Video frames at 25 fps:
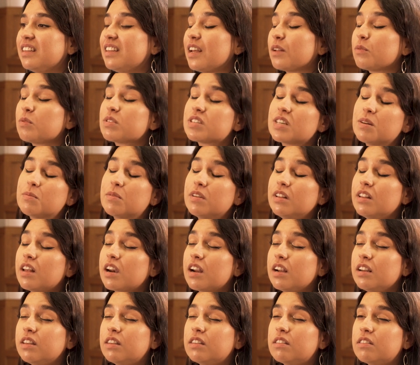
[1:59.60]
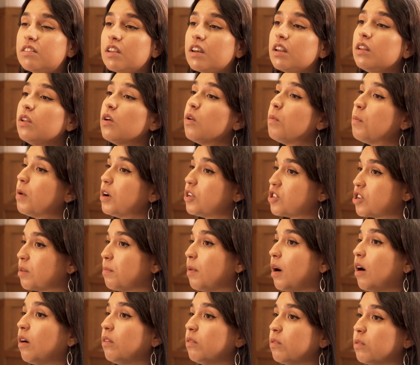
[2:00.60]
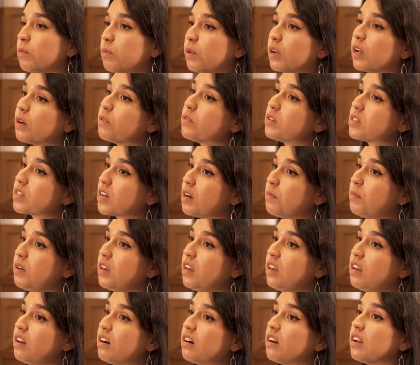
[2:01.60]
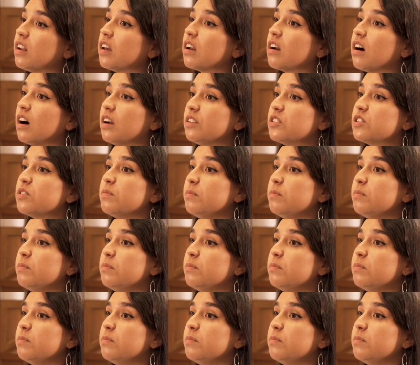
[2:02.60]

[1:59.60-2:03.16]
That was something that I didn't know much about when I was coming here, and I got to